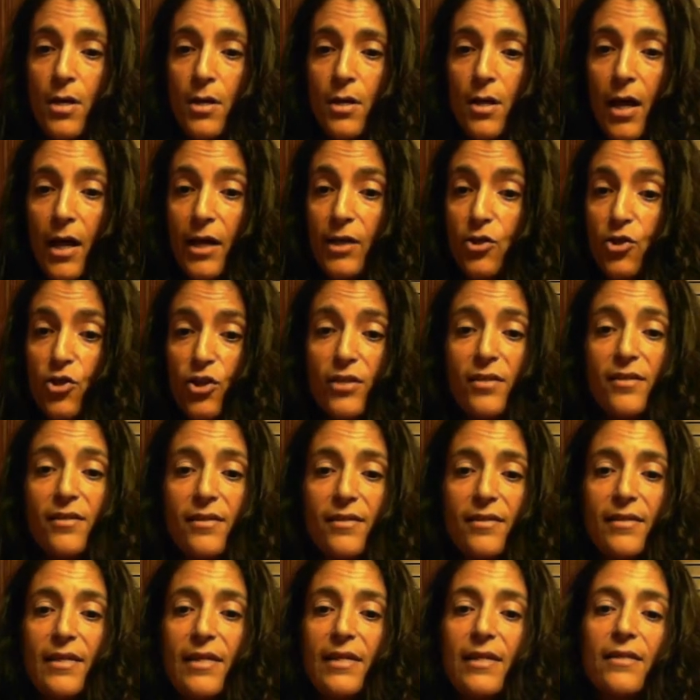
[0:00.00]
and just
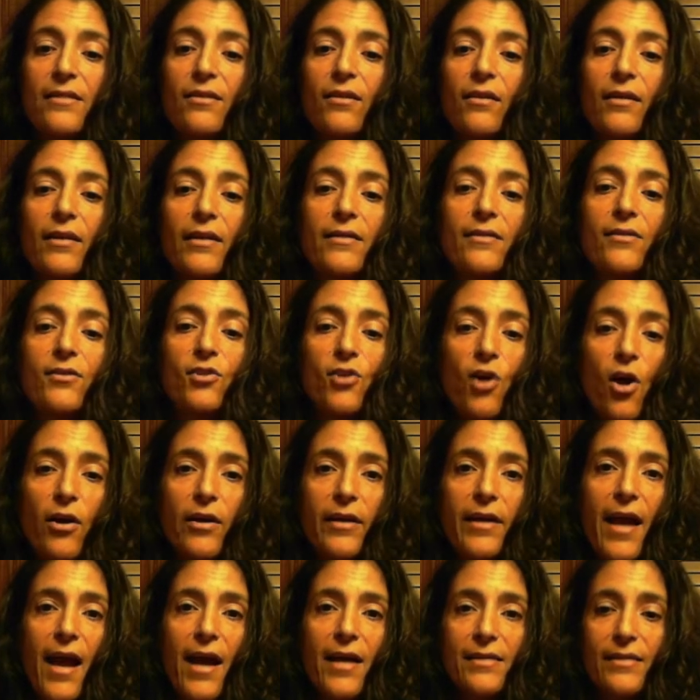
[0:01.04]
as easily as
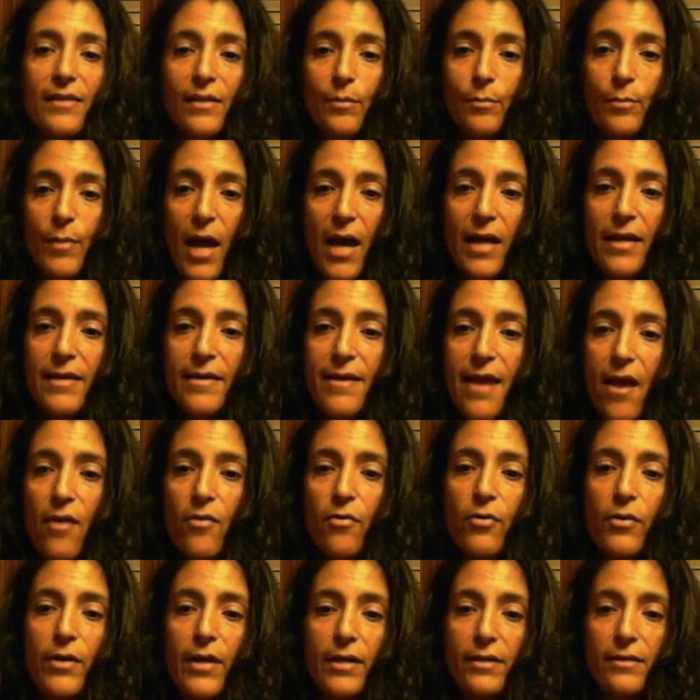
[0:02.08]
sarcasm and
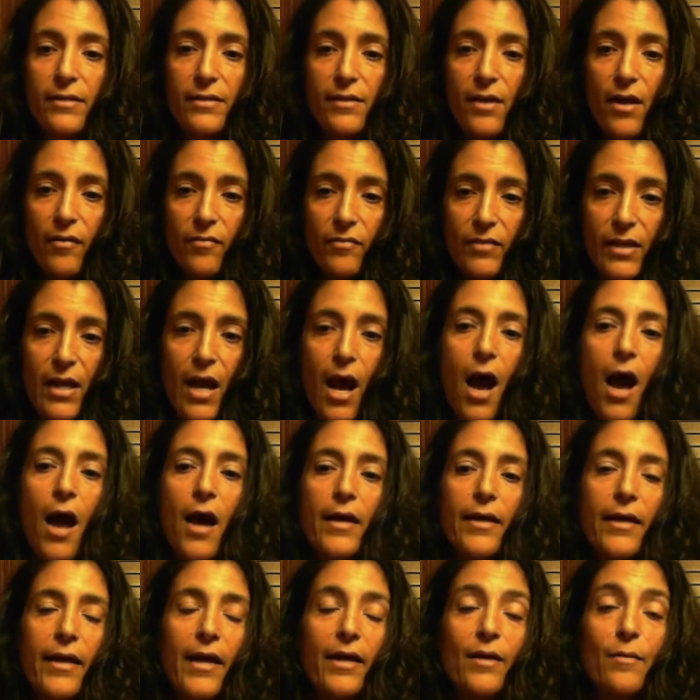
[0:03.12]
narrowness of the eye
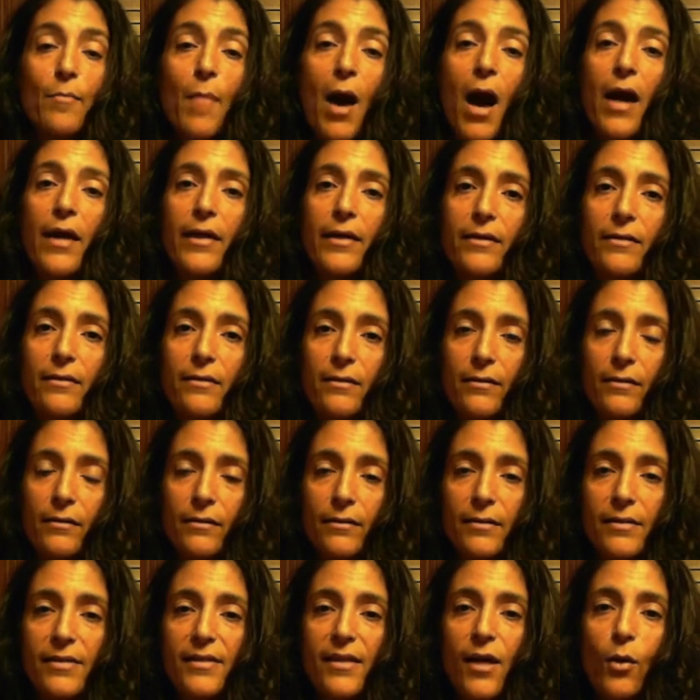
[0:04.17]
and mind.
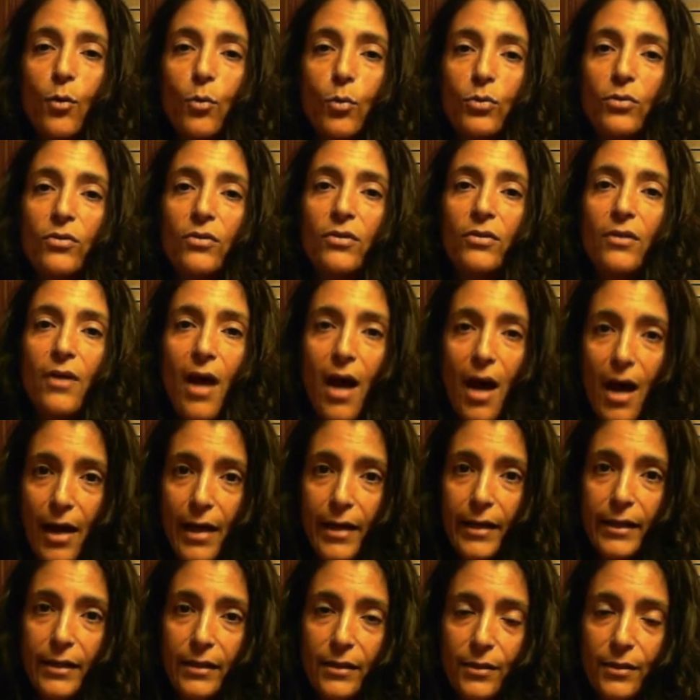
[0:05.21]
Tzarut ein.